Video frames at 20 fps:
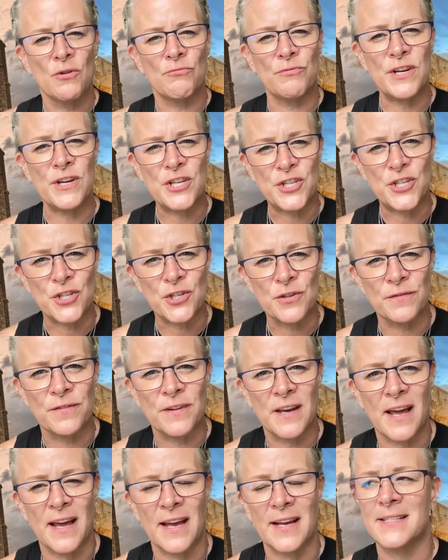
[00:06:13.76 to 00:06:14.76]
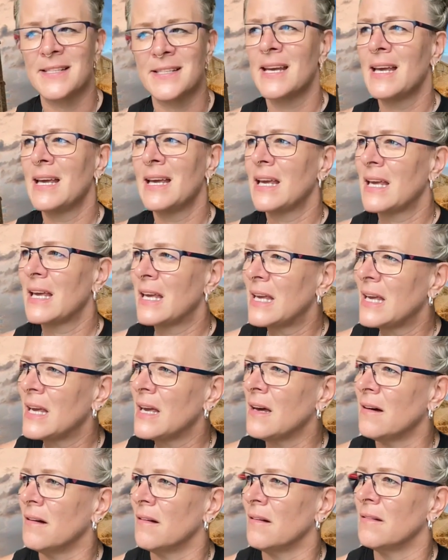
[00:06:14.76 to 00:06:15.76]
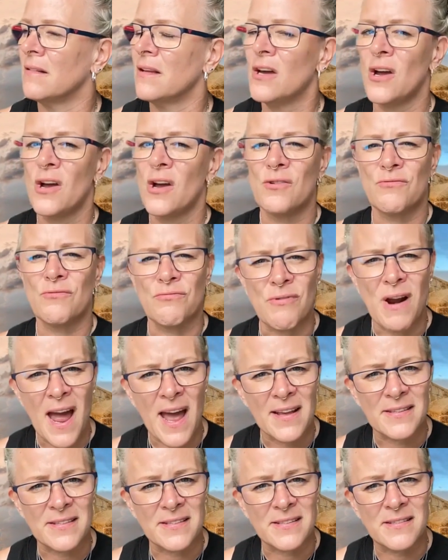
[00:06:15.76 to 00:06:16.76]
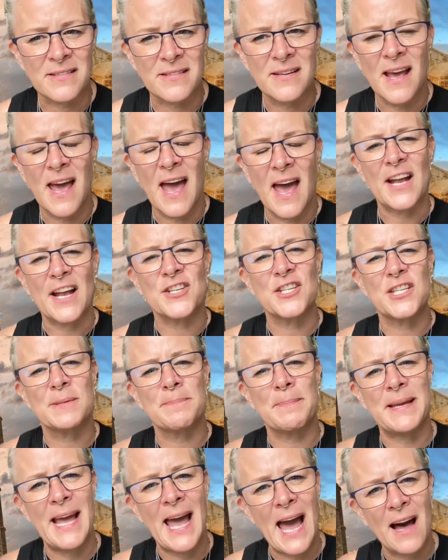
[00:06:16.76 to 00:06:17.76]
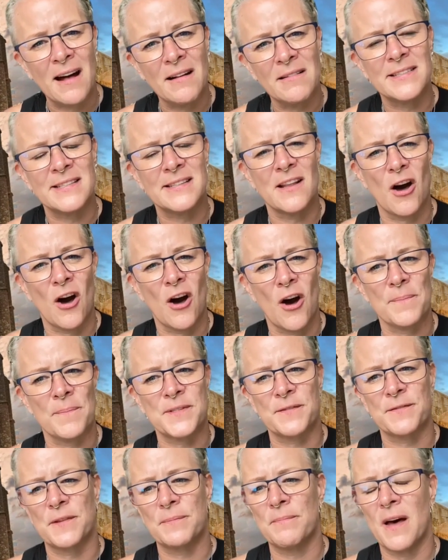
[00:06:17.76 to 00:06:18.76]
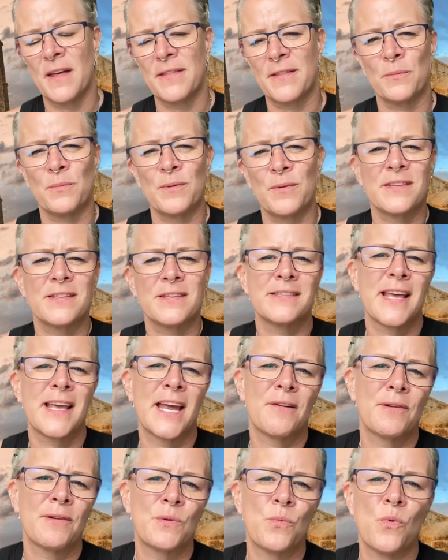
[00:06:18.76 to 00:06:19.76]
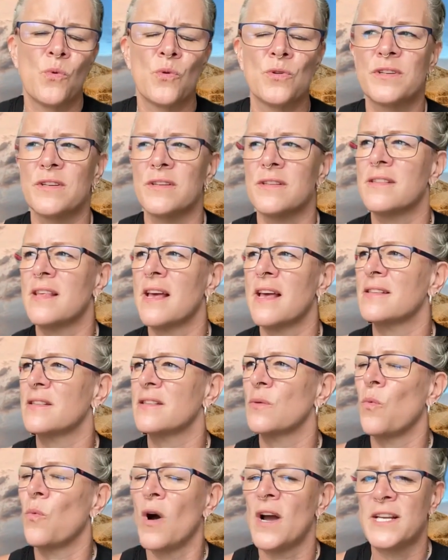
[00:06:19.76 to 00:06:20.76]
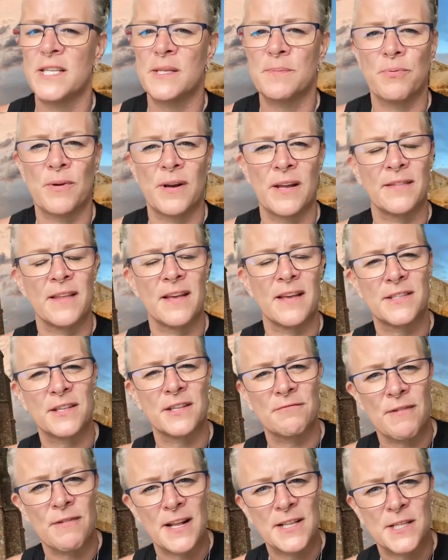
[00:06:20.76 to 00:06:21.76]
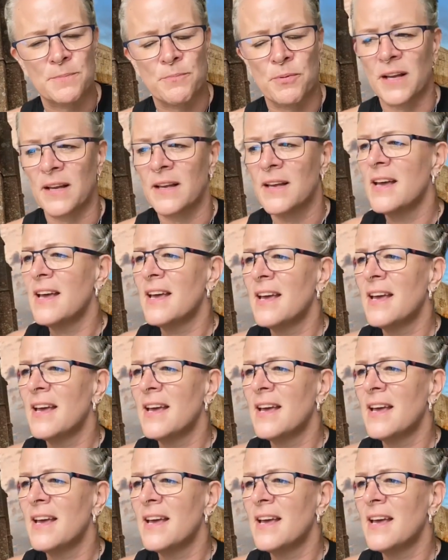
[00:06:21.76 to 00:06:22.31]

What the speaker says: rejuvenate, heal, rest, and just be held in the arms of the mother with the sacred waters. There's the white spring, there's the red spring,